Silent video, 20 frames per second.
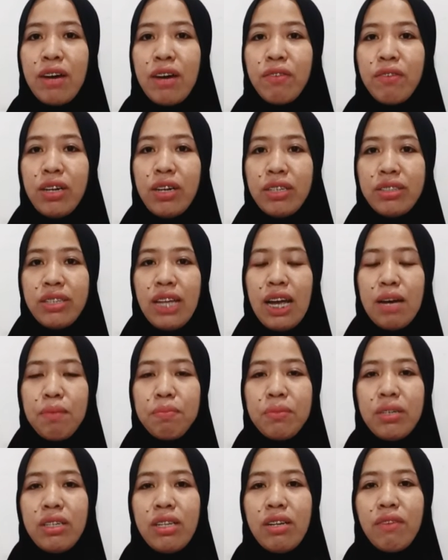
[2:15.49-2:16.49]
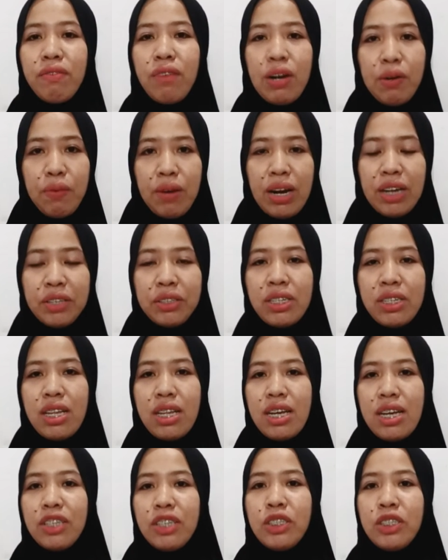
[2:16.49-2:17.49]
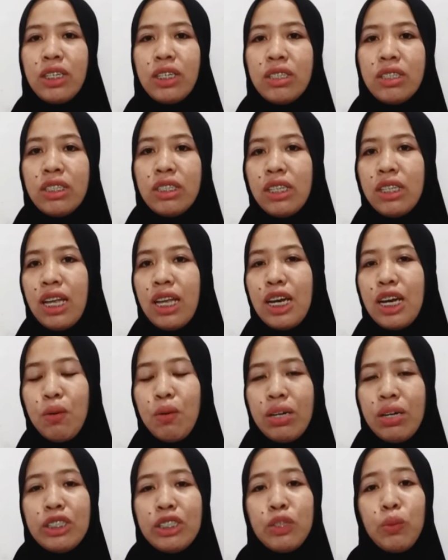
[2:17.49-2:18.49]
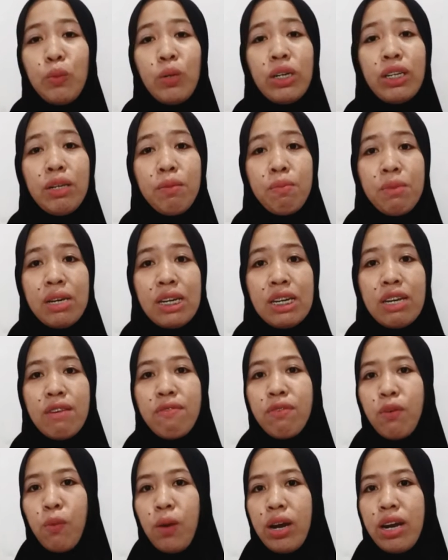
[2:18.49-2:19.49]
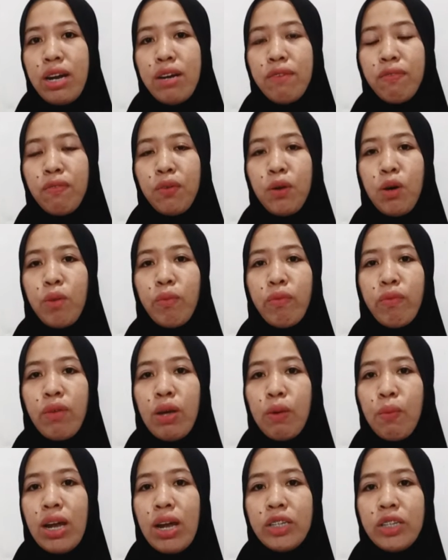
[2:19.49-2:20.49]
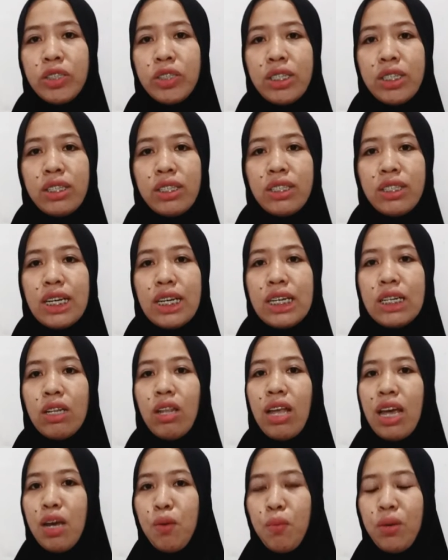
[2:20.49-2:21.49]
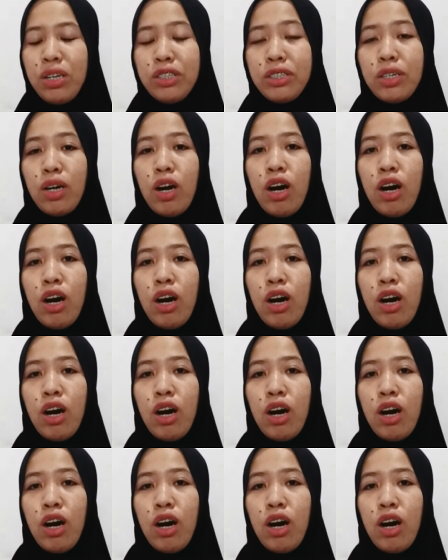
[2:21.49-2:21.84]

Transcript: For example, variation in children's language will be different from variations in the language